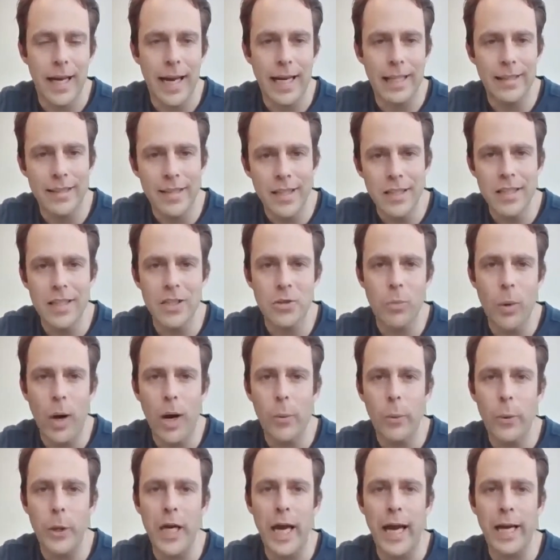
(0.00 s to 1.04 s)
And this is
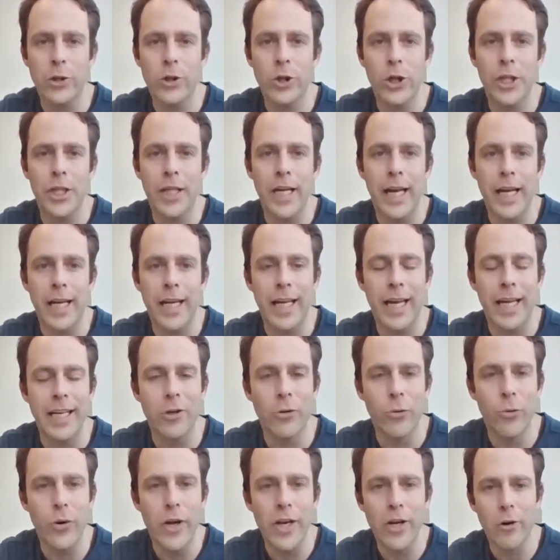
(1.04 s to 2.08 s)
why we actually can
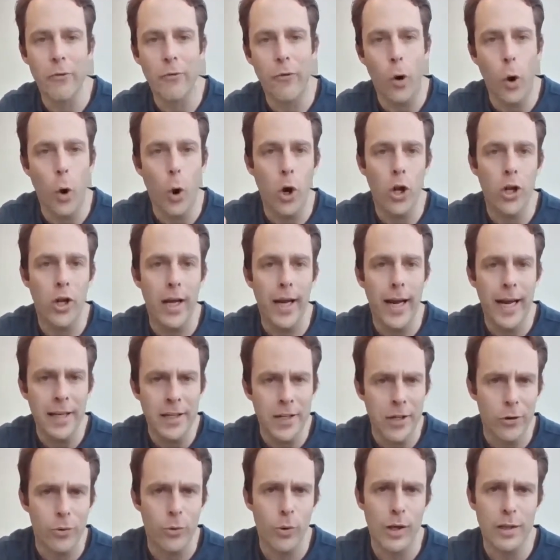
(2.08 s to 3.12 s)
get rid of all
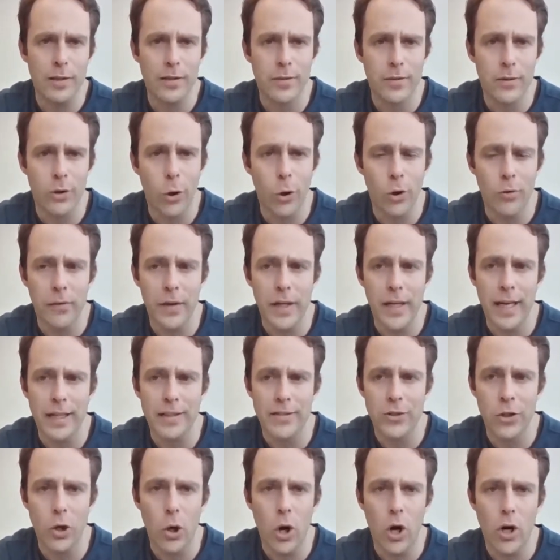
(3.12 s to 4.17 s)
integral solving
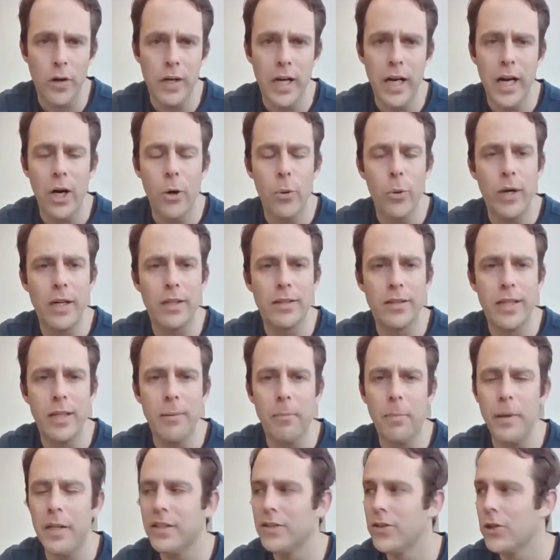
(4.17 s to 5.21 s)
and so on. We are
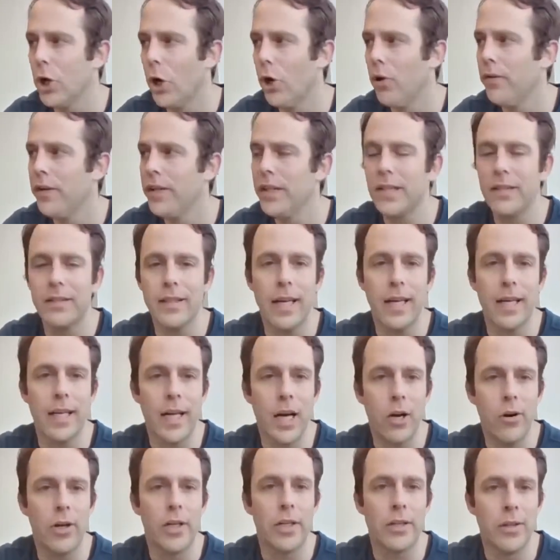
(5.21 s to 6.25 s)
simply solving this
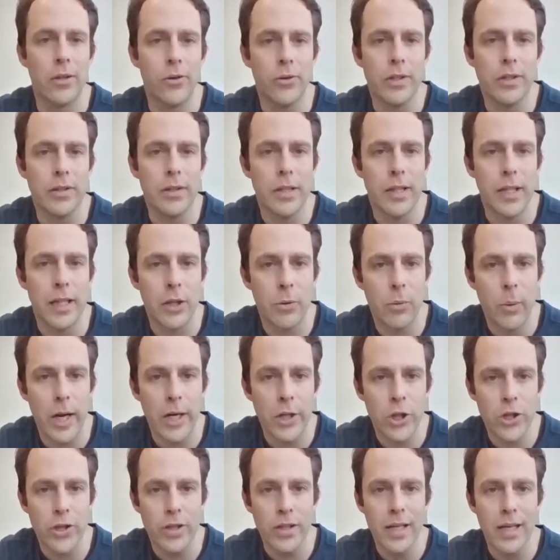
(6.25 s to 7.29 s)
characteristic
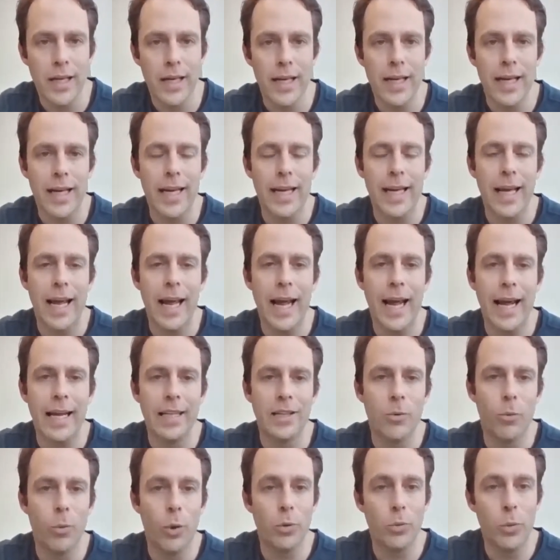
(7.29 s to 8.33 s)
equation.
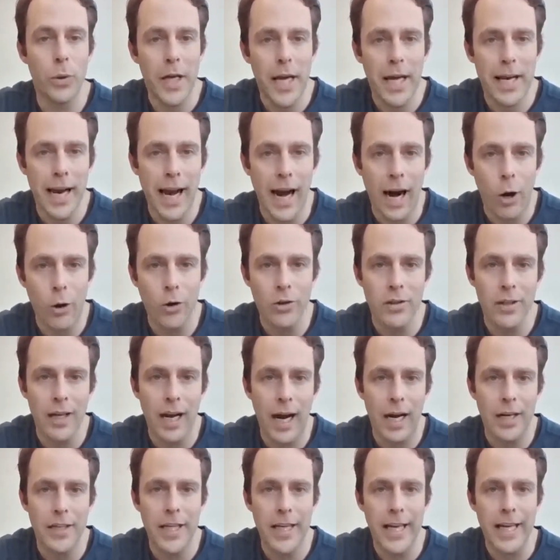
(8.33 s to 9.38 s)
And what we get out
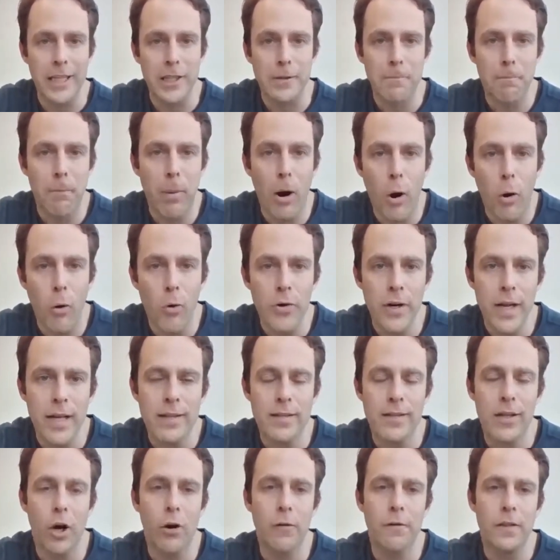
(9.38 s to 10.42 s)
are the
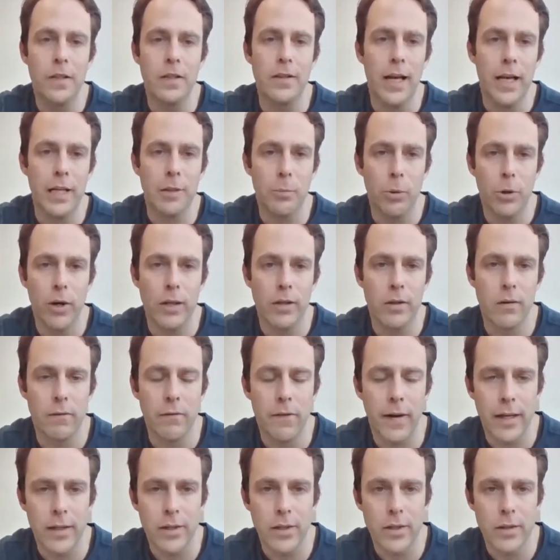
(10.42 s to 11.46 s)
exponents of these exponential
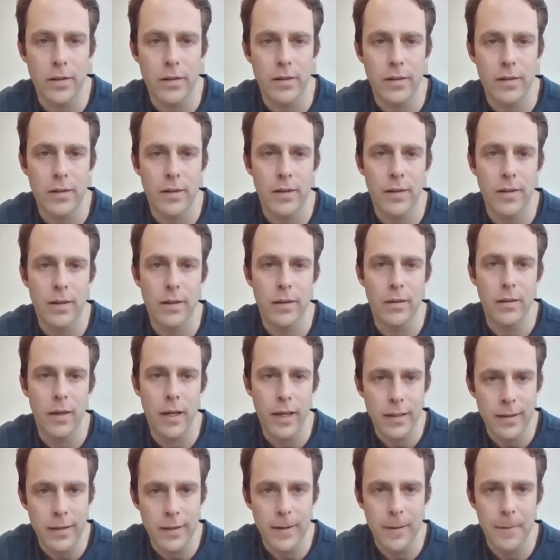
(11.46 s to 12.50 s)
functions,
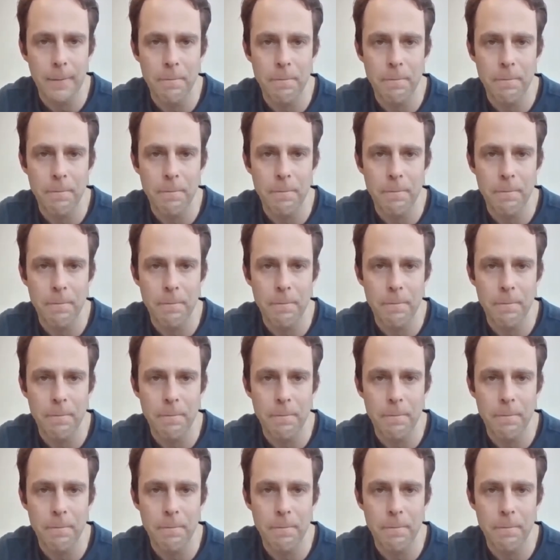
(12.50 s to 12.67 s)
right?